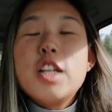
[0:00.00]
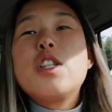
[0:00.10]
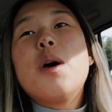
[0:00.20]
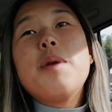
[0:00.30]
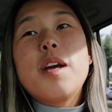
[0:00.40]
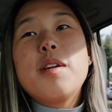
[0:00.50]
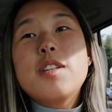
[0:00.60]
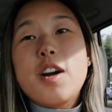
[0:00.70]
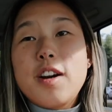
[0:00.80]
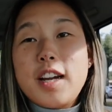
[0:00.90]
So we go to
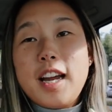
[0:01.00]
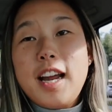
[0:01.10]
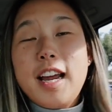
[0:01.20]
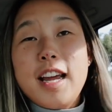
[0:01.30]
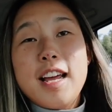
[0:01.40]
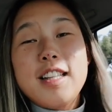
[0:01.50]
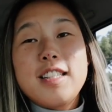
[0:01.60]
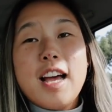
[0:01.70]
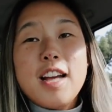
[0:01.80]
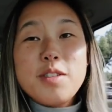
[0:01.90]
Target,
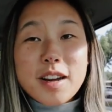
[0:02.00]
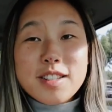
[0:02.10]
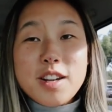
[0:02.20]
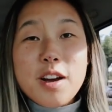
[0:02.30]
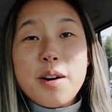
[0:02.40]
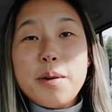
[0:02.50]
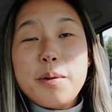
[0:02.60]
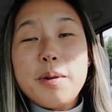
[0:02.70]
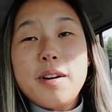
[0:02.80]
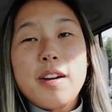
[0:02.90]
and as you guys
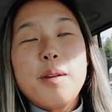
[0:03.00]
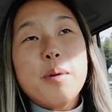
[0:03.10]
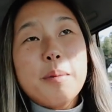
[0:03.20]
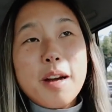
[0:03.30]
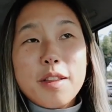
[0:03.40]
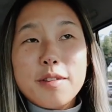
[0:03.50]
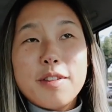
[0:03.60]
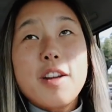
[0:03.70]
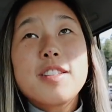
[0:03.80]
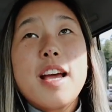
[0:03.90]
know, in one of my other
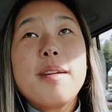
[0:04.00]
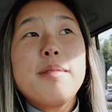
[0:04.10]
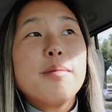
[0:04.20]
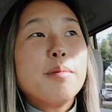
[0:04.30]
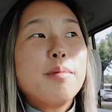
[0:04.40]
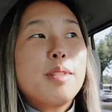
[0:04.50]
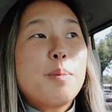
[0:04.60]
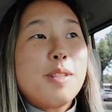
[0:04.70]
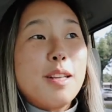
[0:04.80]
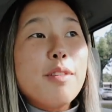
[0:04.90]
vlogs, I
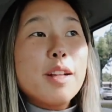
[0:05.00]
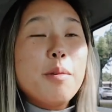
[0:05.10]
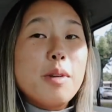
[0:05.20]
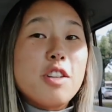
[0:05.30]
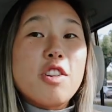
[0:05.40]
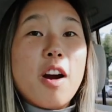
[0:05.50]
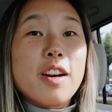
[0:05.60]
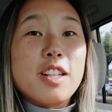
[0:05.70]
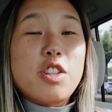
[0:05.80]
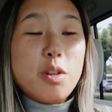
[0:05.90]
specifically went to
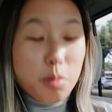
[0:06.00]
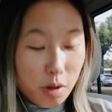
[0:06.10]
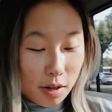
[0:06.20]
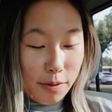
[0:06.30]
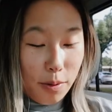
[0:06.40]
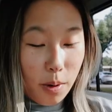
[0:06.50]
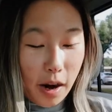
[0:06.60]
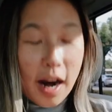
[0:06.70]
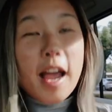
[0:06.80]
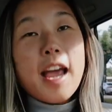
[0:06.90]
Target to look
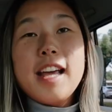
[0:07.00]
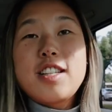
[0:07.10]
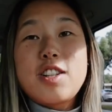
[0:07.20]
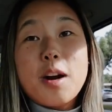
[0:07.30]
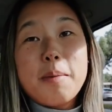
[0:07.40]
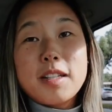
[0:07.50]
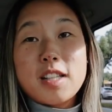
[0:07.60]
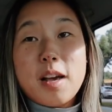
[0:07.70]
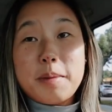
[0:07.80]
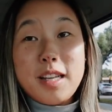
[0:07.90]
for a Starbucks
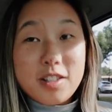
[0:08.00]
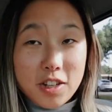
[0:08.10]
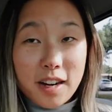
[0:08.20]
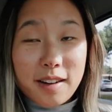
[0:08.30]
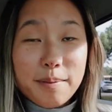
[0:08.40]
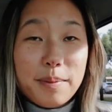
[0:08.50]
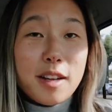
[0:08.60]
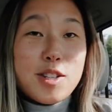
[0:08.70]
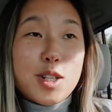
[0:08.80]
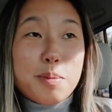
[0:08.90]
cup keychain
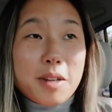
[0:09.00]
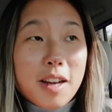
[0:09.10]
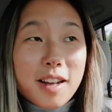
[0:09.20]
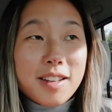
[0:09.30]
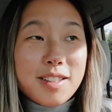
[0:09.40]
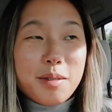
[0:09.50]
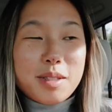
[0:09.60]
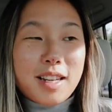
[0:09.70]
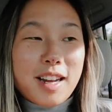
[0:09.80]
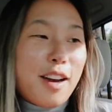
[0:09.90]
just because it
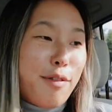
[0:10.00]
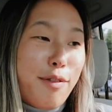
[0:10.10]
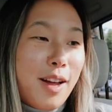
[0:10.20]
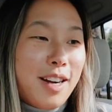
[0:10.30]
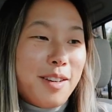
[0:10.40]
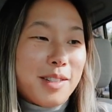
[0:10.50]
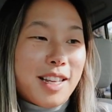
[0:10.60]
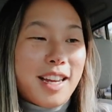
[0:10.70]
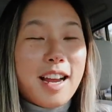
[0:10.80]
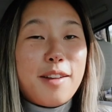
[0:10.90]
was like kind of fun. It was
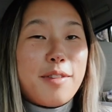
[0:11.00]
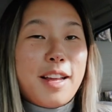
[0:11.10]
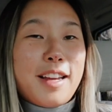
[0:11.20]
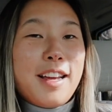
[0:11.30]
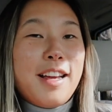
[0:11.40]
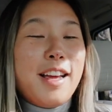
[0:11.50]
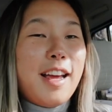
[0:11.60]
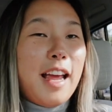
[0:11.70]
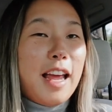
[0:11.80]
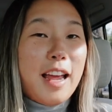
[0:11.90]
like kind of like
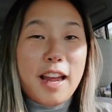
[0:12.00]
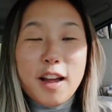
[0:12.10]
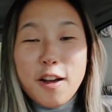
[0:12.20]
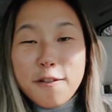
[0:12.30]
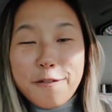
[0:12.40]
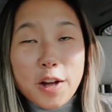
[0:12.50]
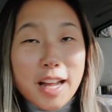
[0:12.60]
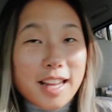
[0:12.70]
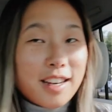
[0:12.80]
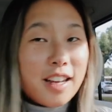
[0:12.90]
a
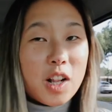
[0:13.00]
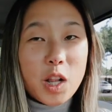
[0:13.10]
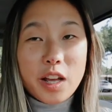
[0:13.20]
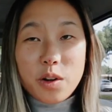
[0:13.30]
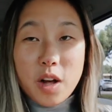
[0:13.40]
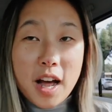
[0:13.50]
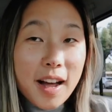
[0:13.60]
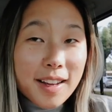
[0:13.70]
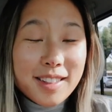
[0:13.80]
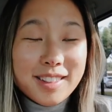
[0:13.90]
fun little
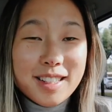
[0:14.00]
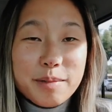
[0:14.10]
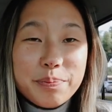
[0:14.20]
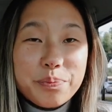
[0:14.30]
hunt.